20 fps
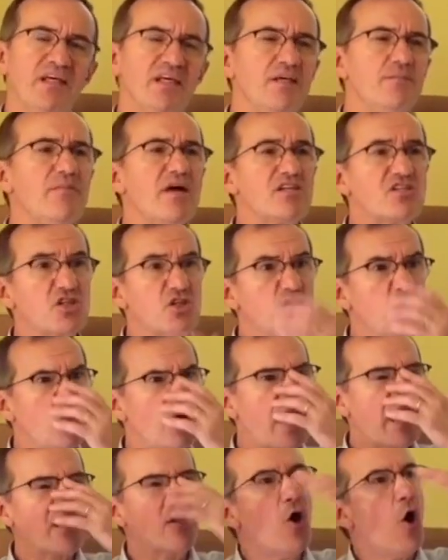Imagine you
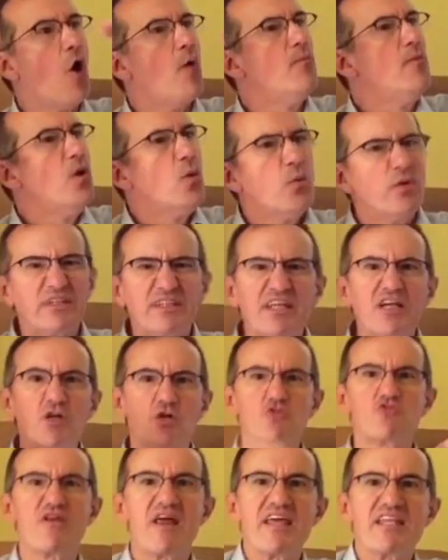get home with the
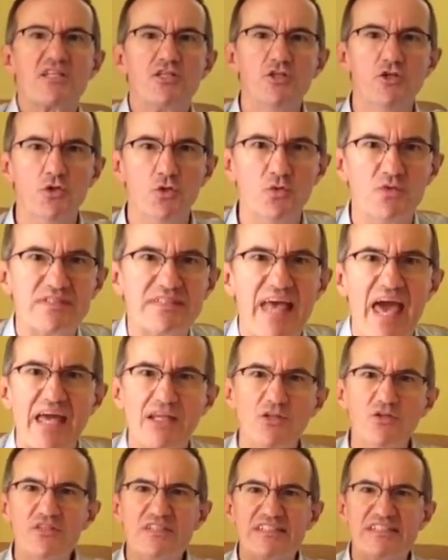great news
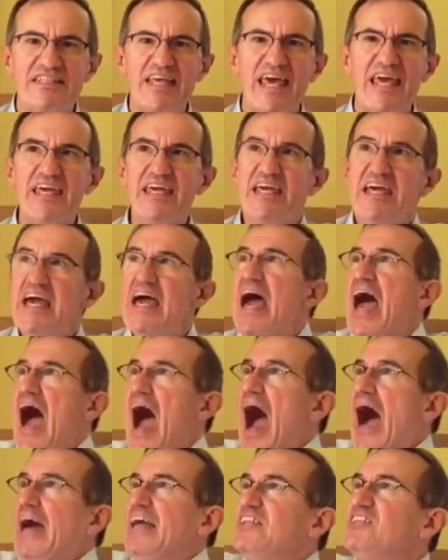and you say,
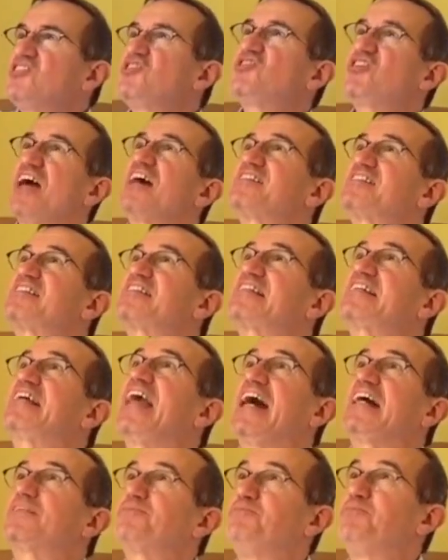"I just
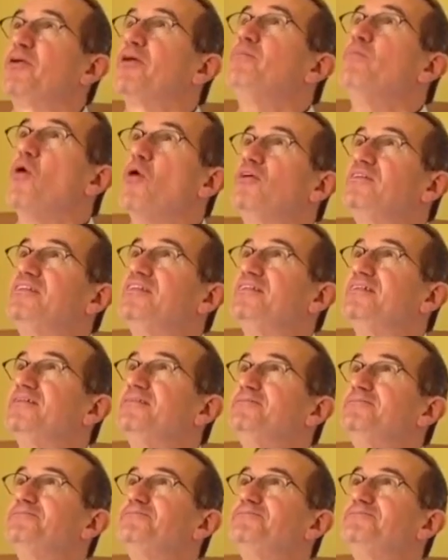got promoted."
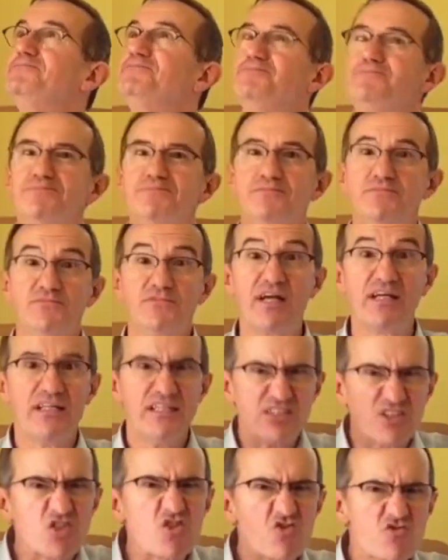Right?
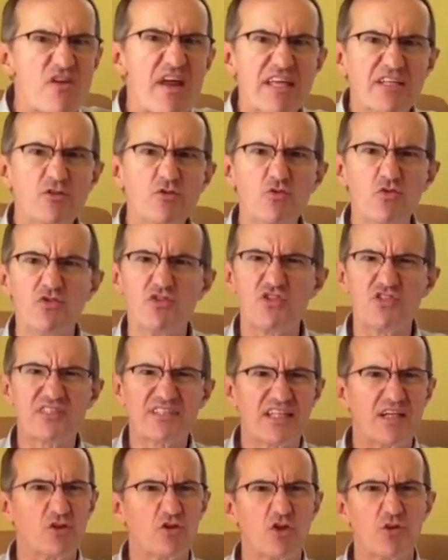It's a great news. You
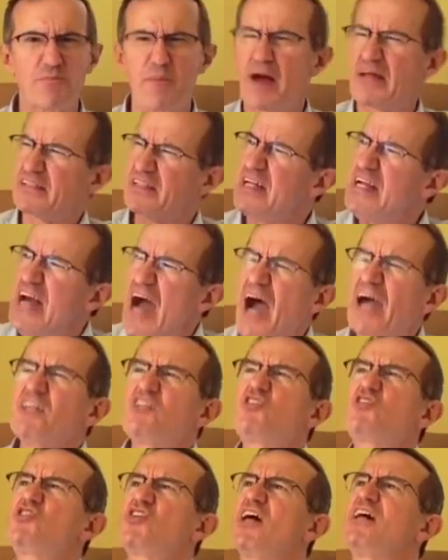tell to your partner, "I
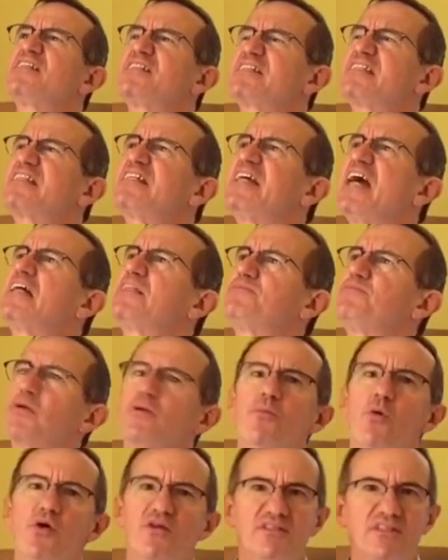just got
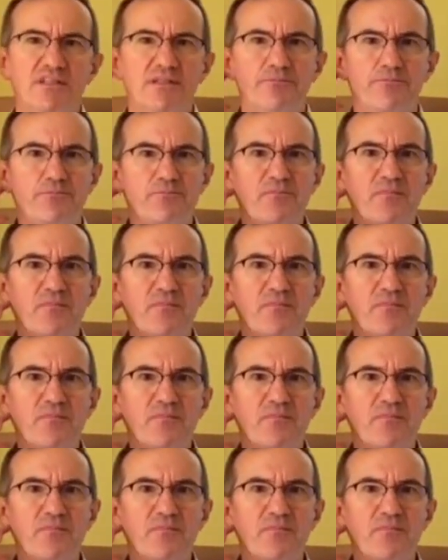promoted."